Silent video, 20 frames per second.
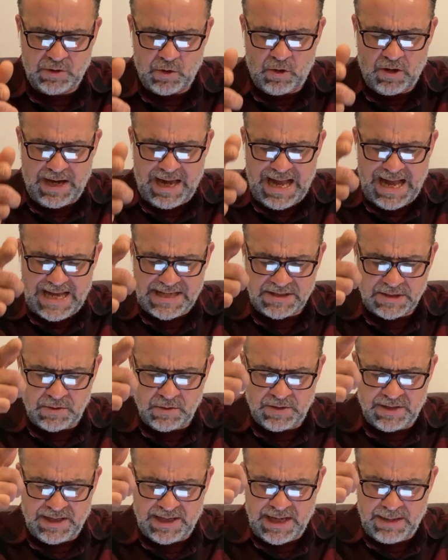Lord, I ask you
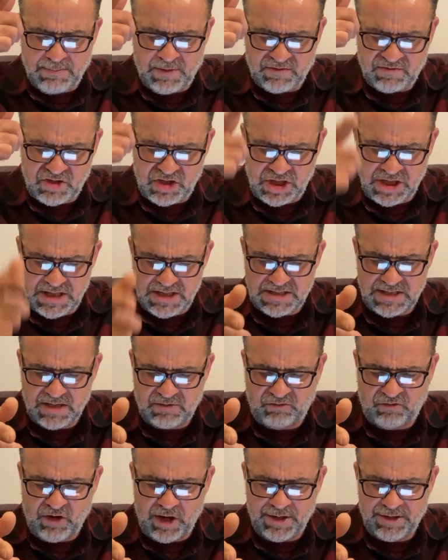in the name of Jesus,
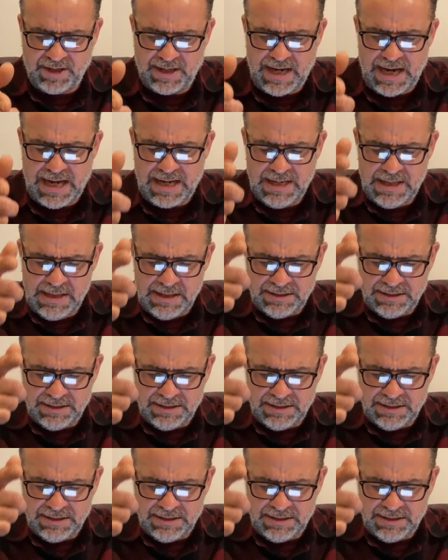Father God,